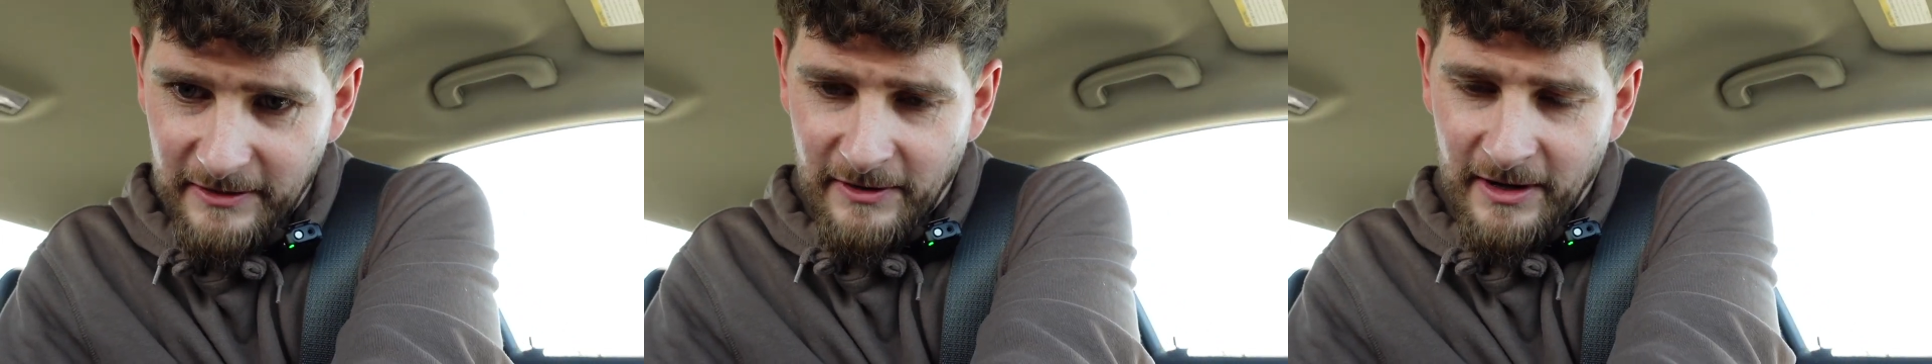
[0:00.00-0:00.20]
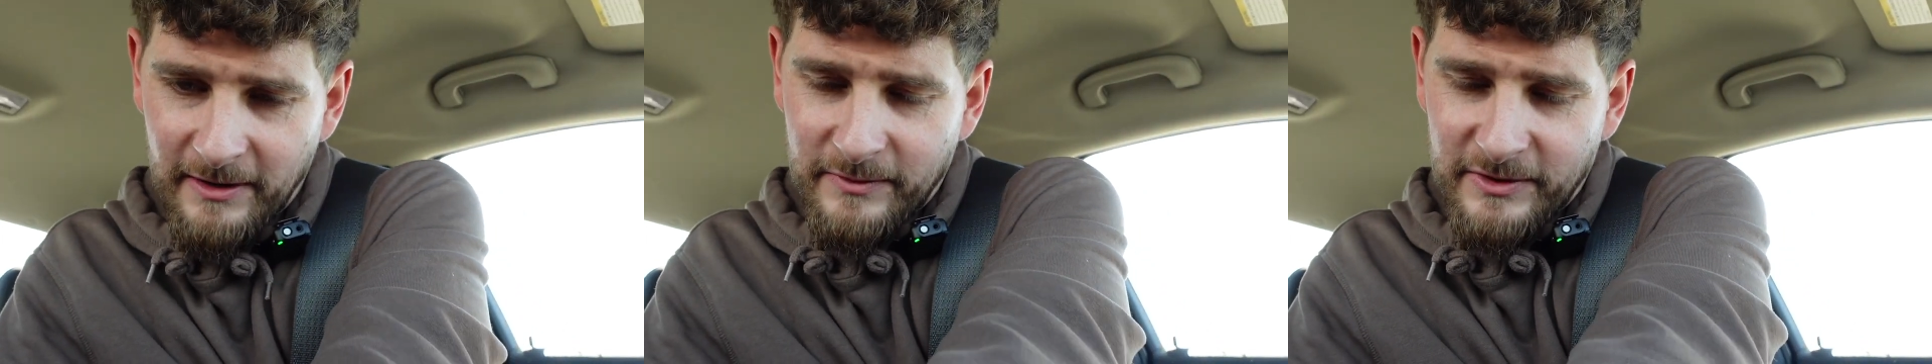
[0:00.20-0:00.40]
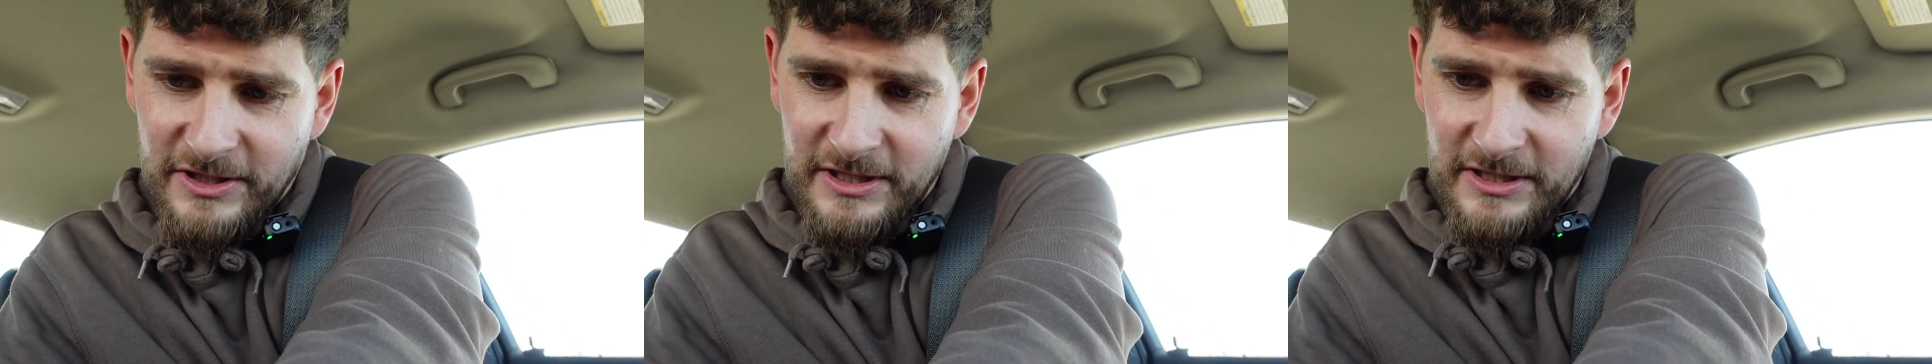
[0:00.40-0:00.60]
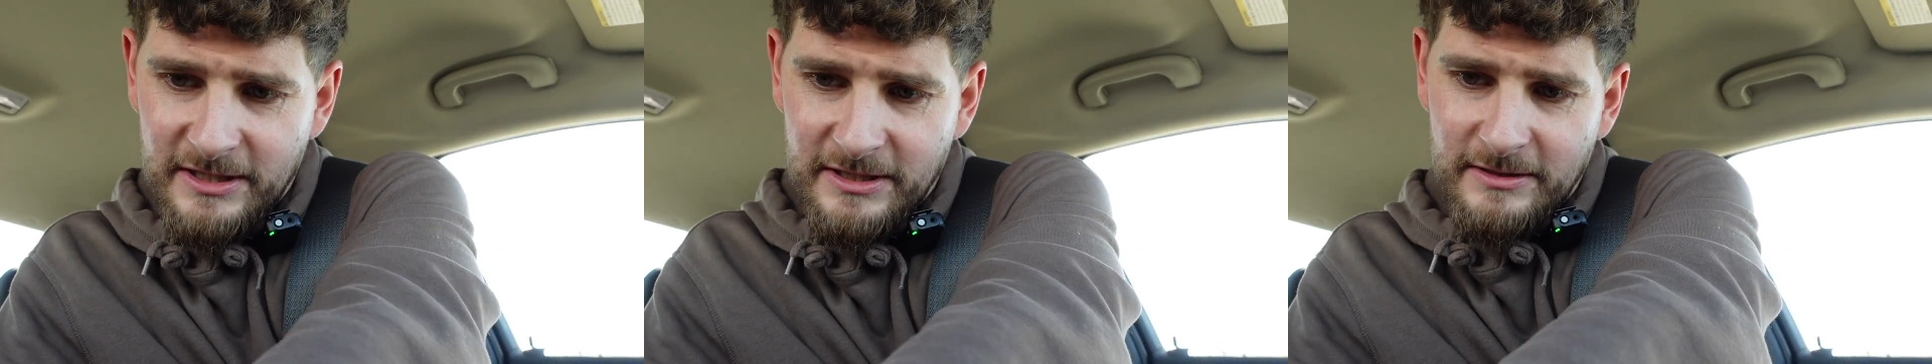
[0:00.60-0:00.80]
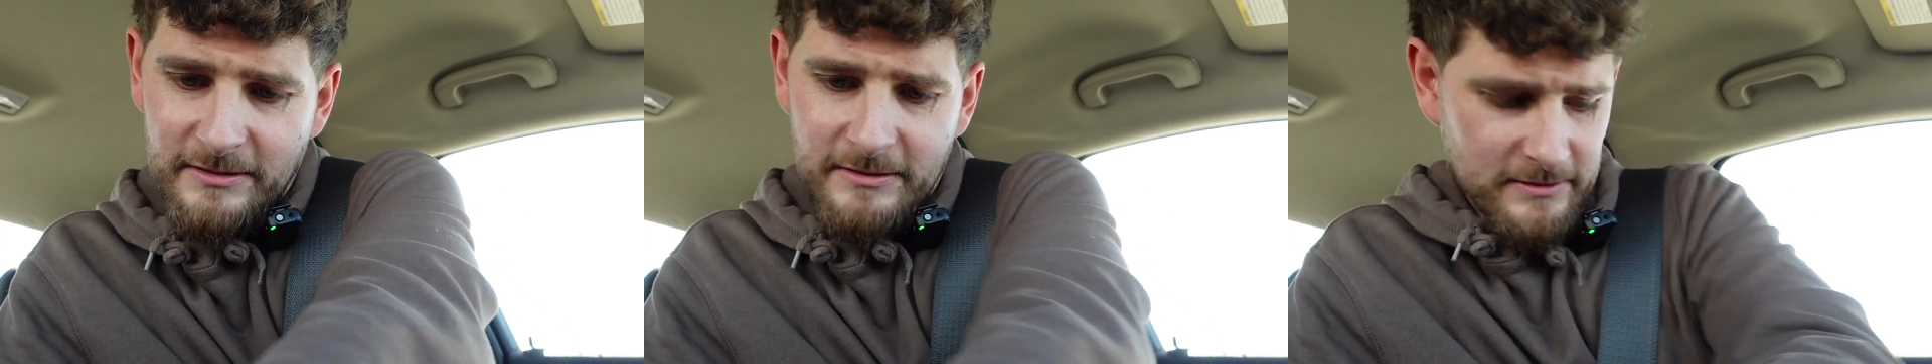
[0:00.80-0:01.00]
right, which is
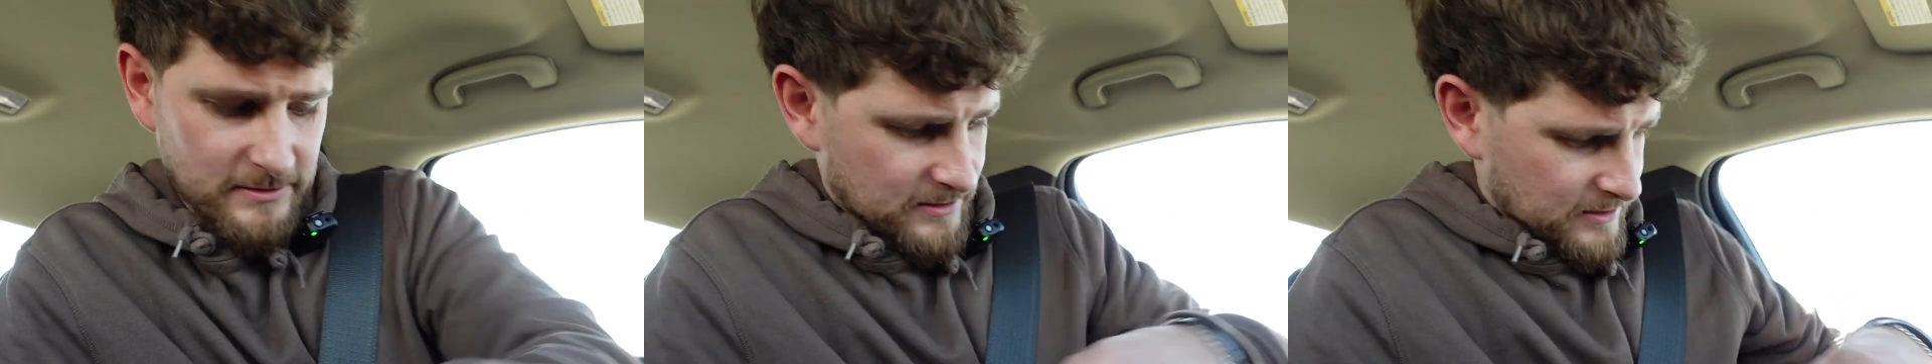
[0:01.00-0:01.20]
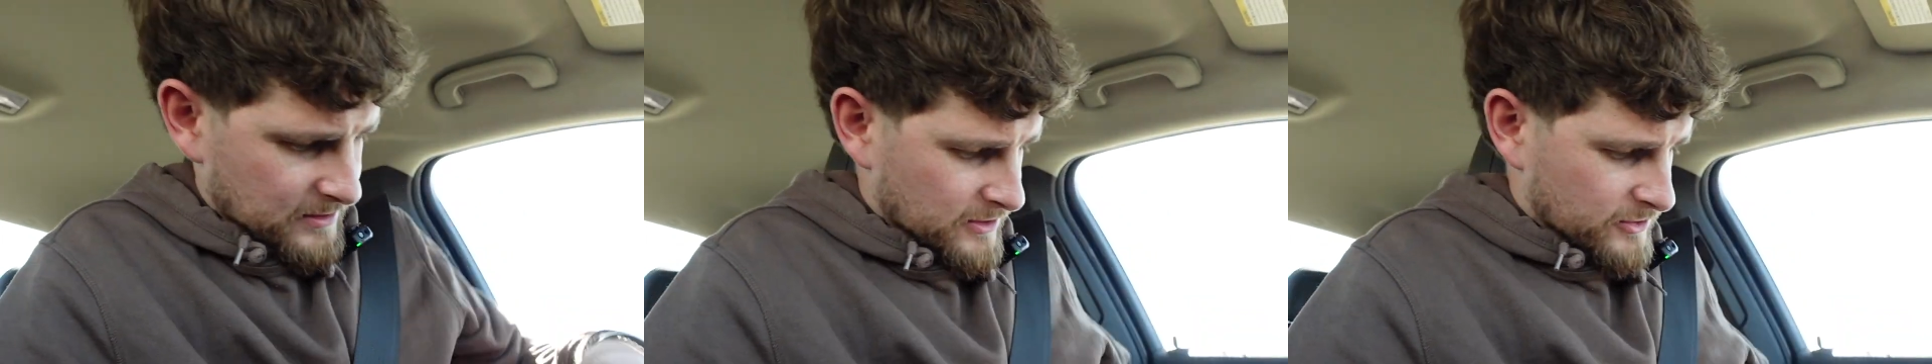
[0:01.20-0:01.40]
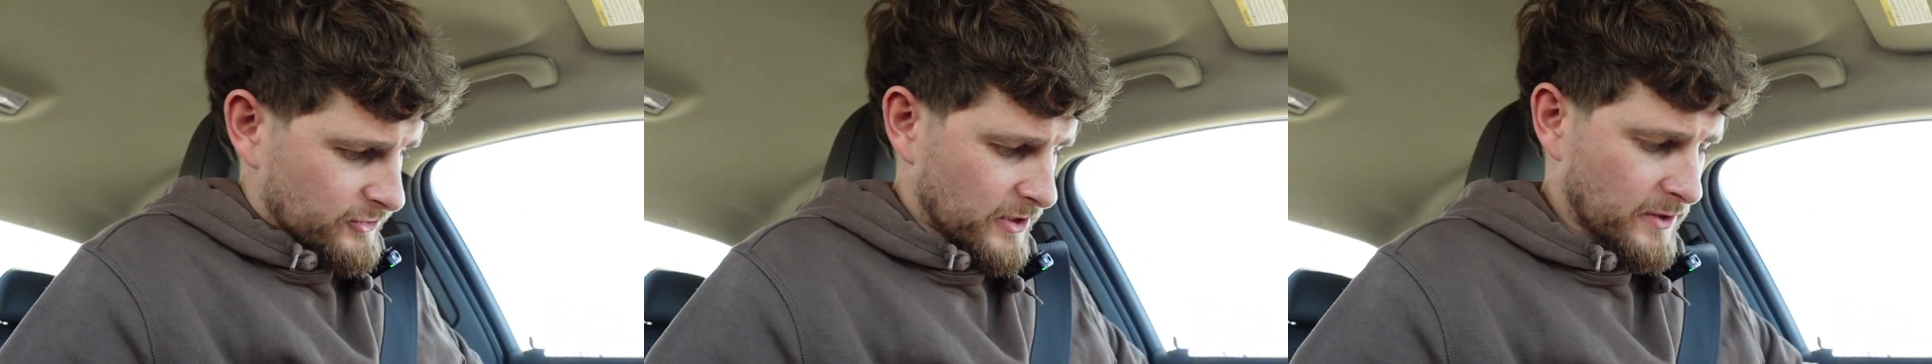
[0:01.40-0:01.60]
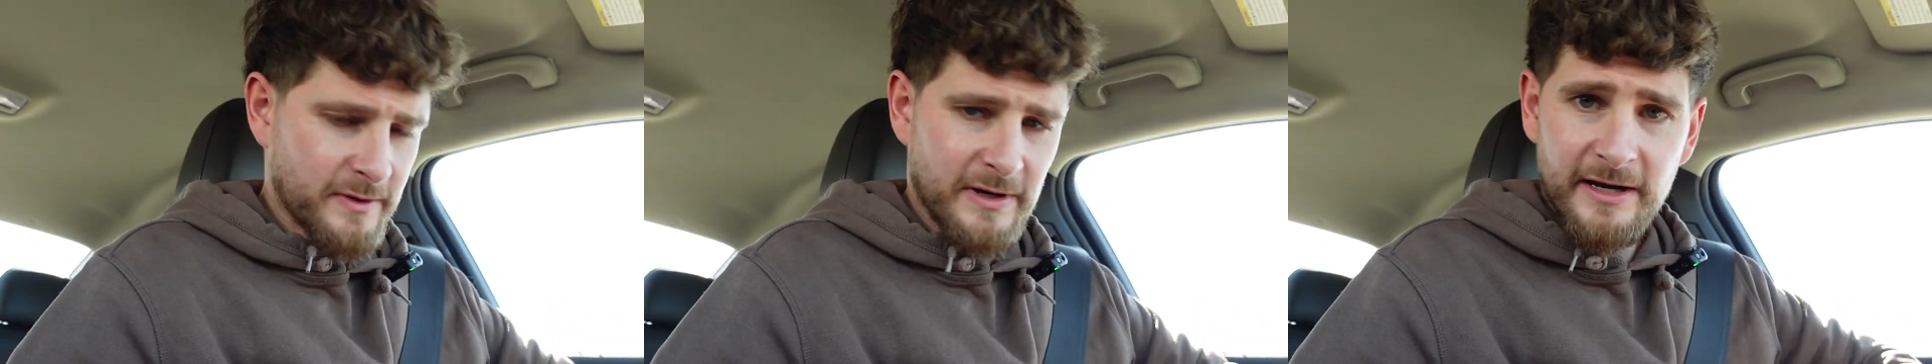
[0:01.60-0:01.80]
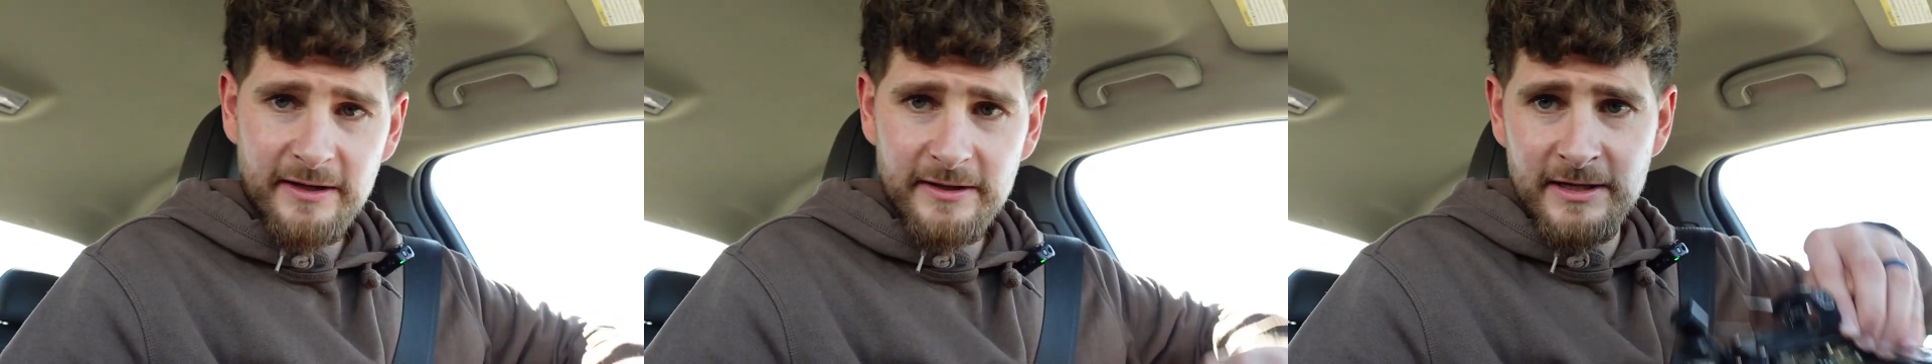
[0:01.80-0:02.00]
a drone
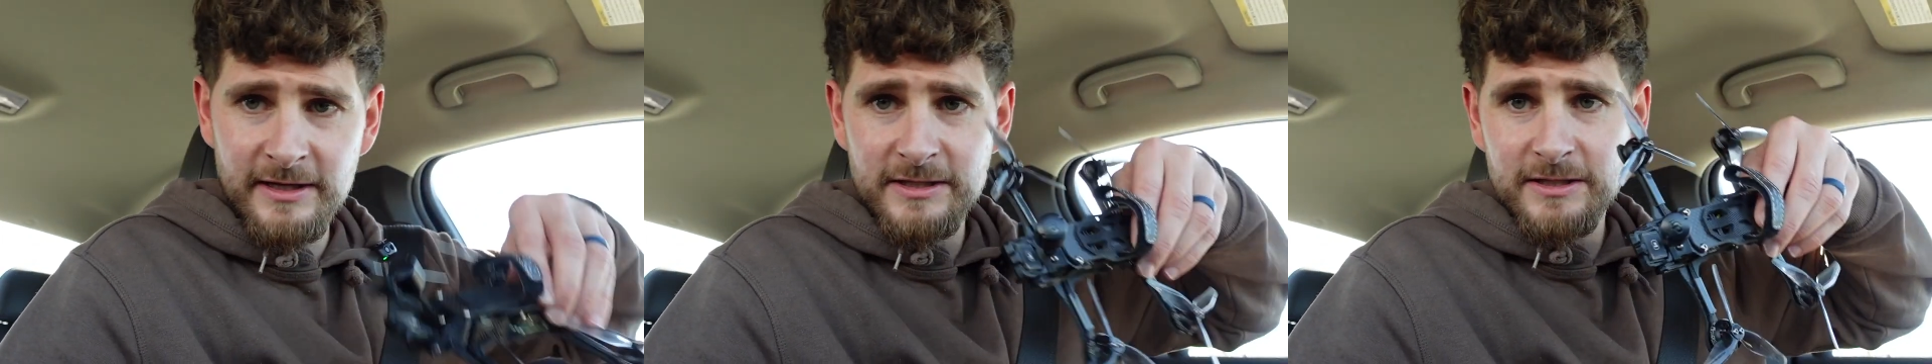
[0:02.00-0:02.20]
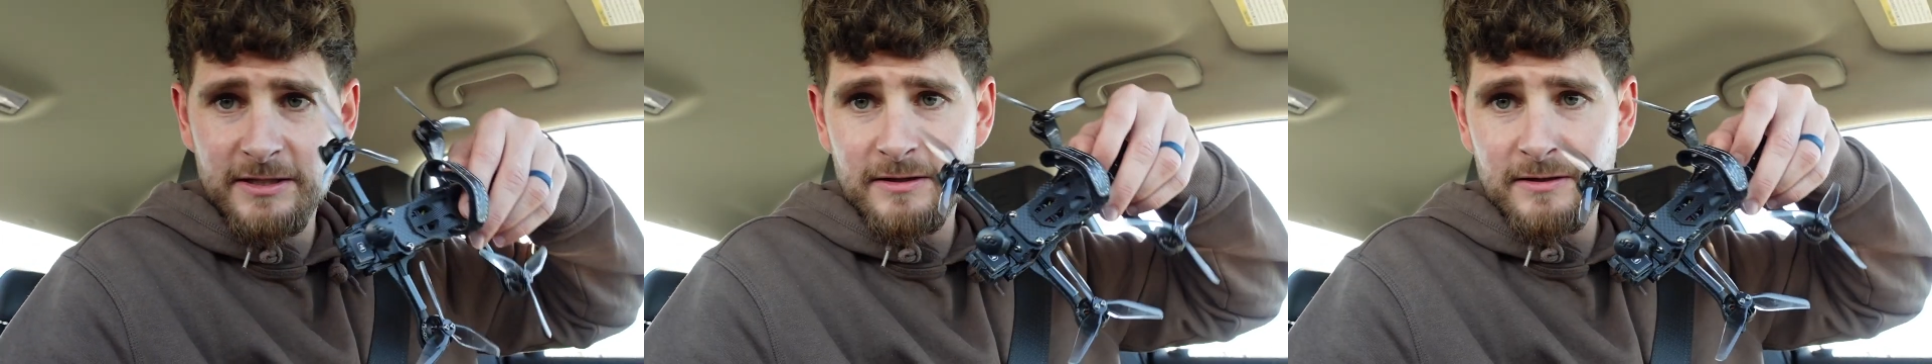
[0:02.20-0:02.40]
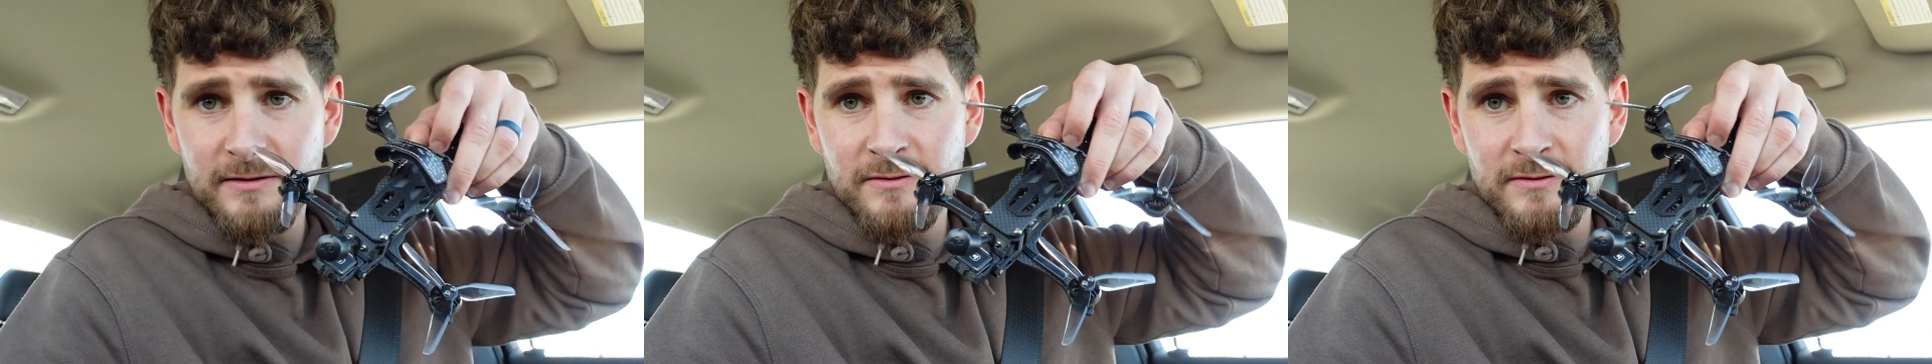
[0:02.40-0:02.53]
like this,